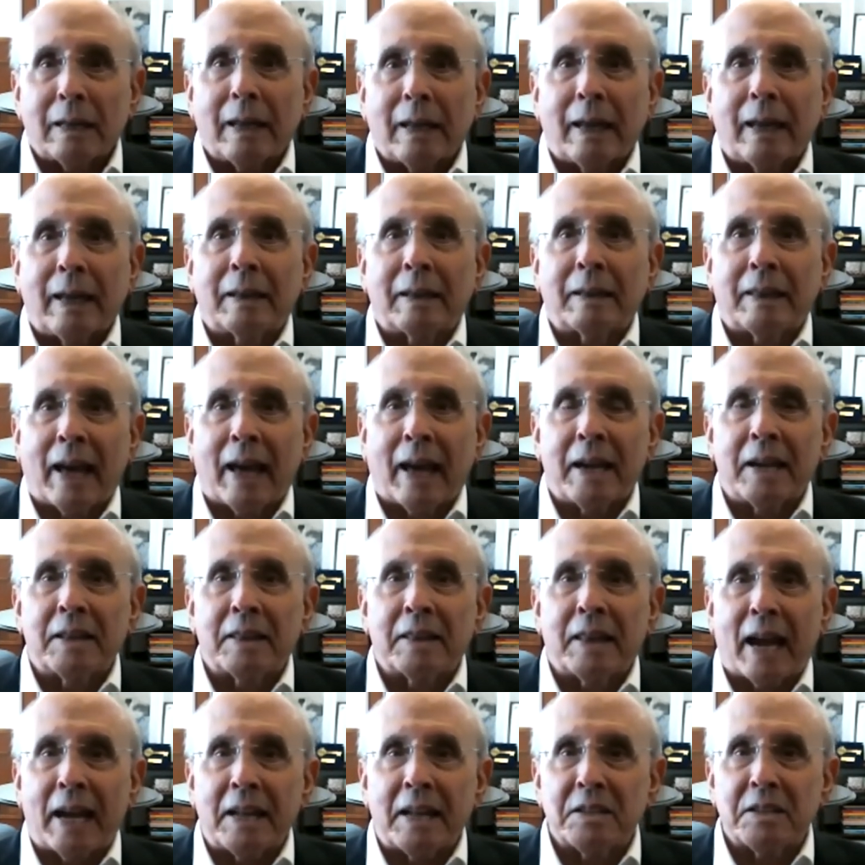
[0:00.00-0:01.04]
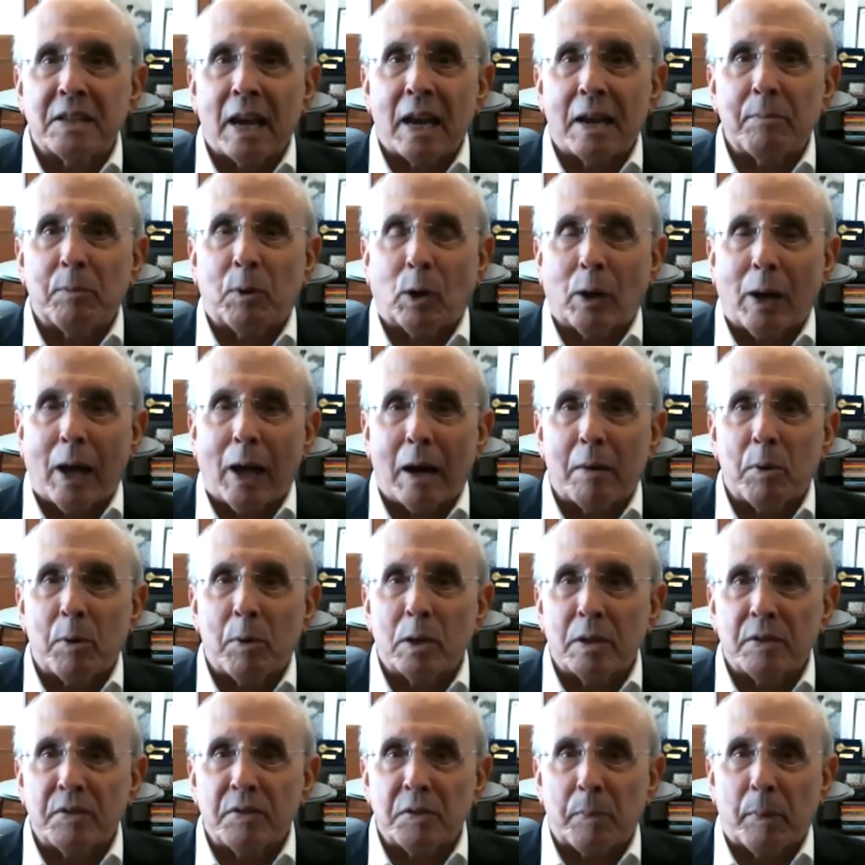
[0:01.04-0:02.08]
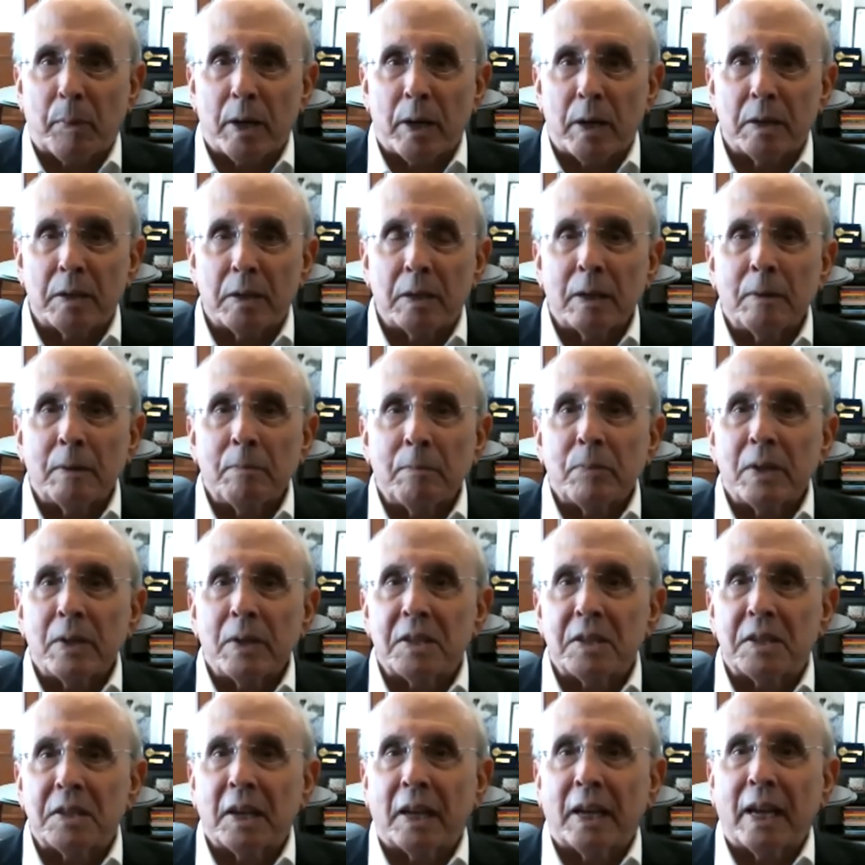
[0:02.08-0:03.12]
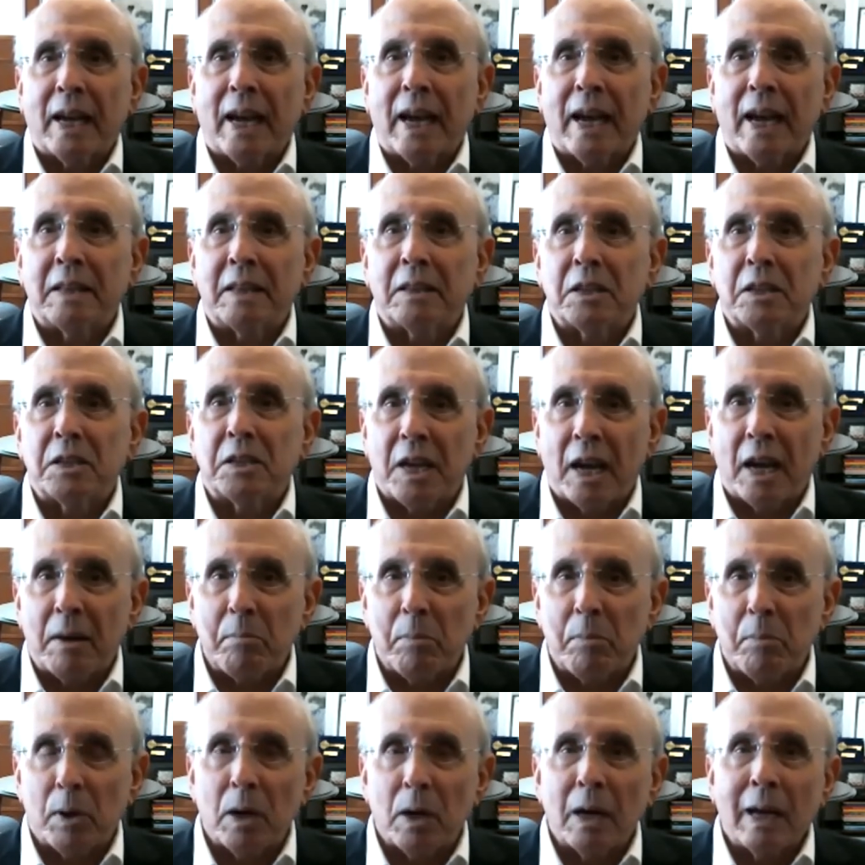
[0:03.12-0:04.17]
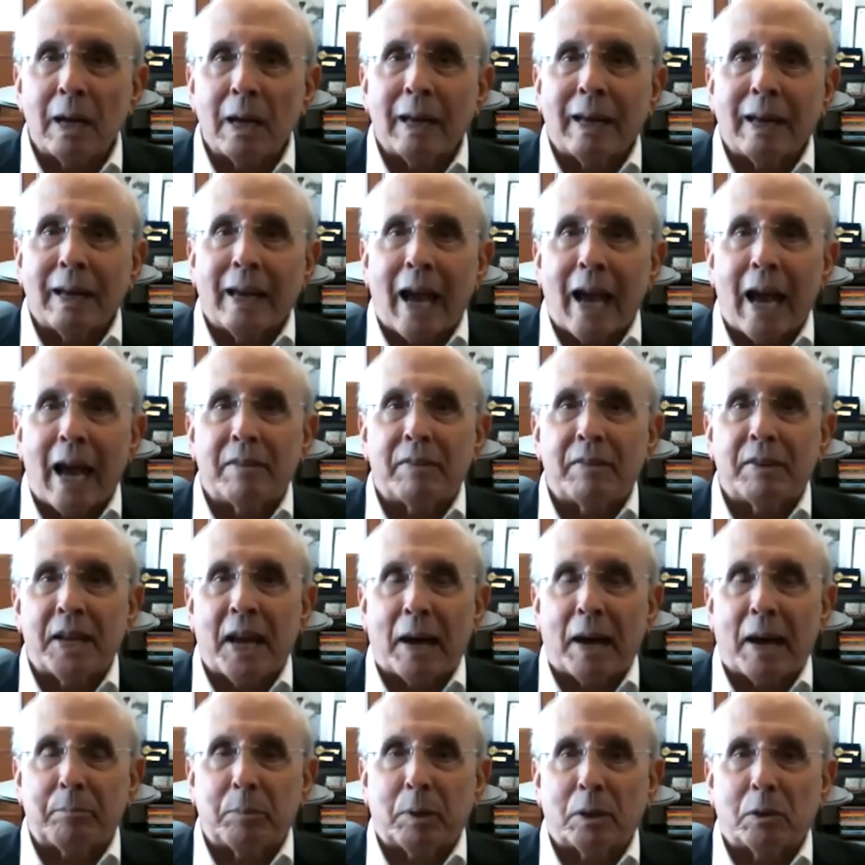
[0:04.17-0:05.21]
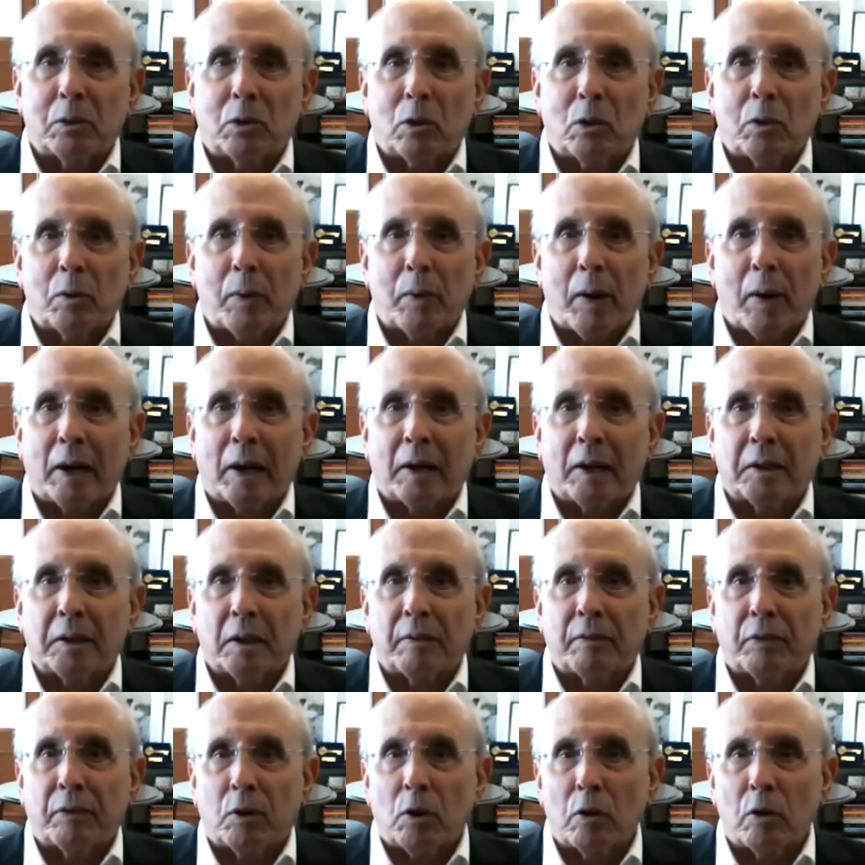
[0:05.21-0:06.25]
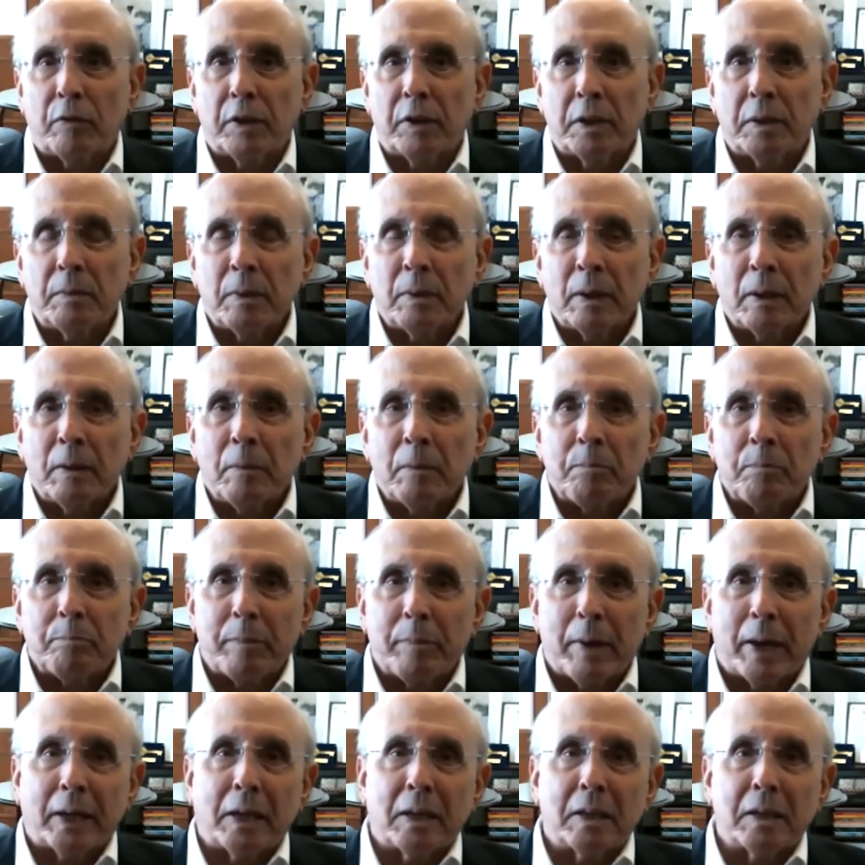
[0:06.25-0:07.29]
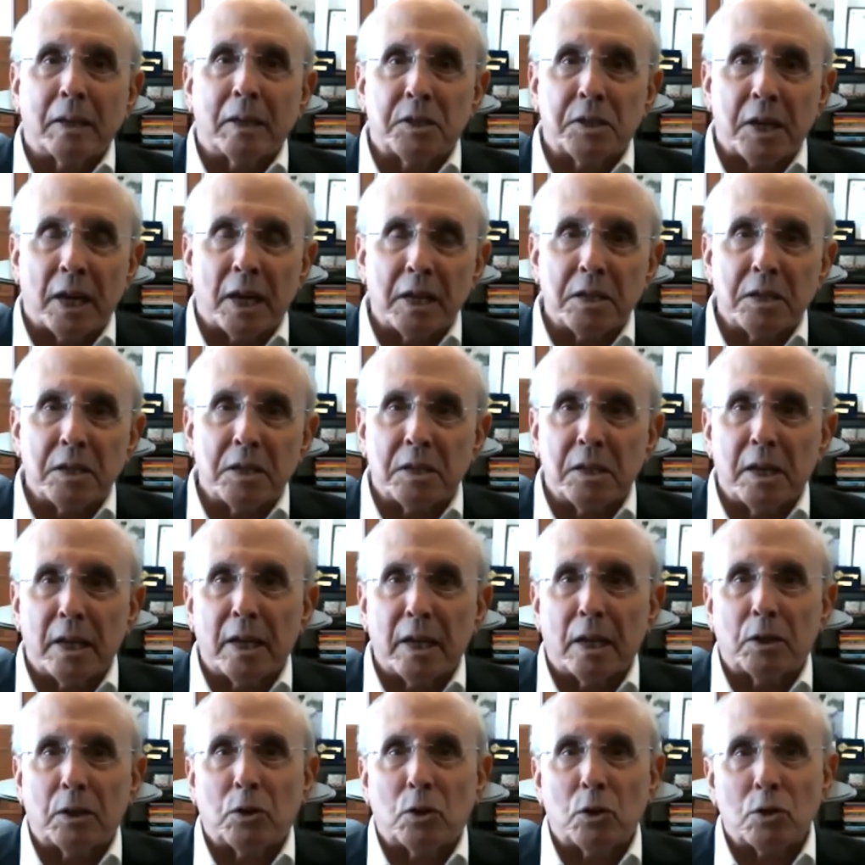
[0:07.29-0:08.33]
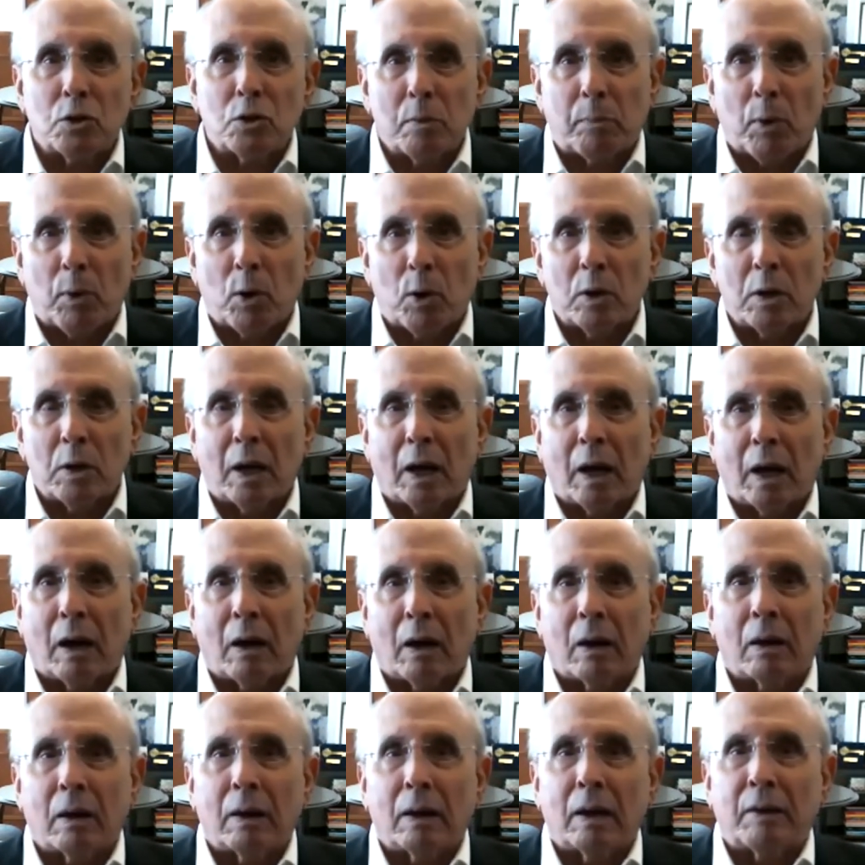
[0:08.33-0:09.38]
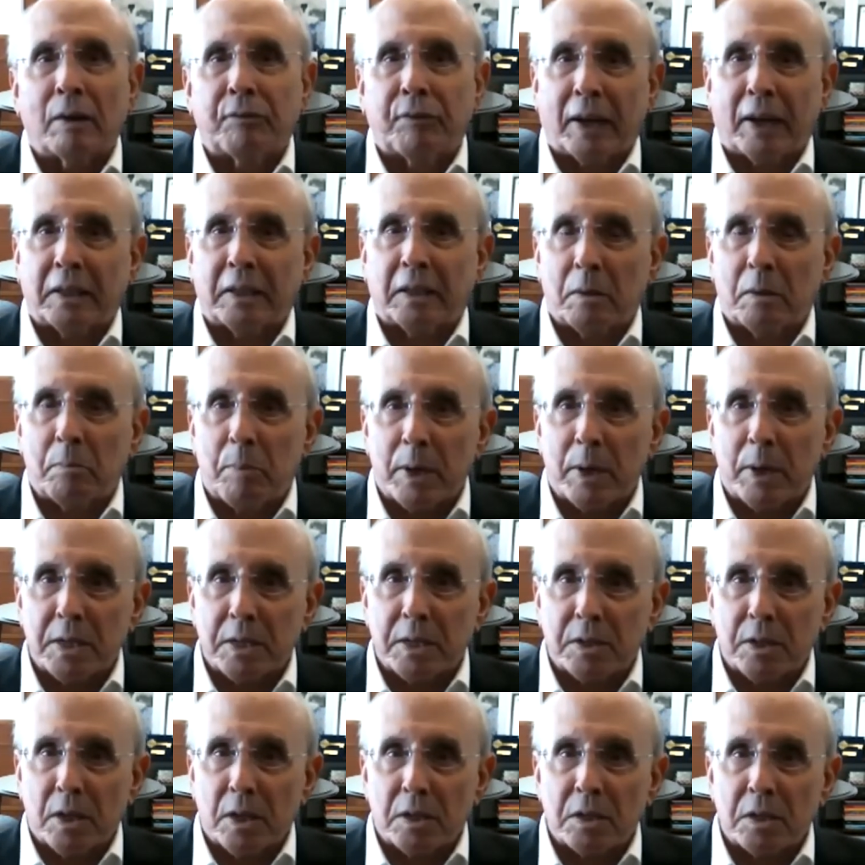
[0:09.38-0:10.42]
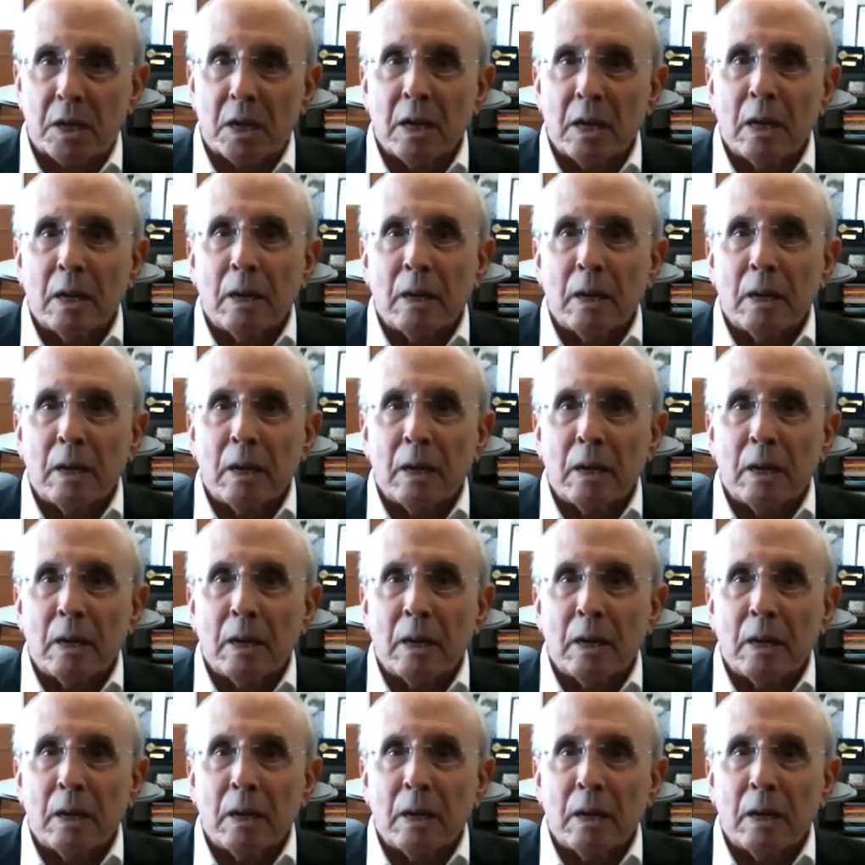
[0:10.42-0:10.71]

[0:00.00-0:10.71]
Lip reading: that in that same collaborative spirit, the city and the chamber have adapted to the reality of COVID, making the changes needed to support our affected businesses